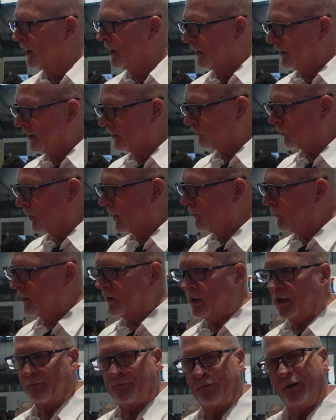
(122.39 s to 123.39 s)
And that's why we
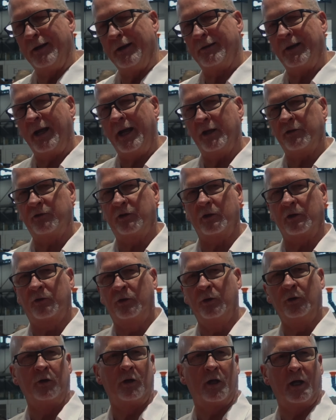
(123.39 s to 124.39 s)
get fantastic
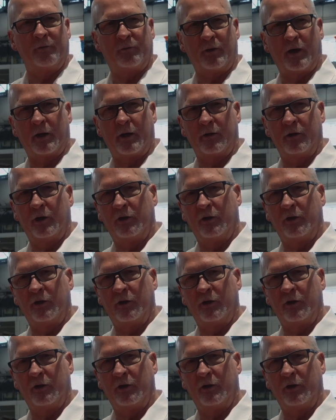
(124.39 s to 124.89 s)
tool life out of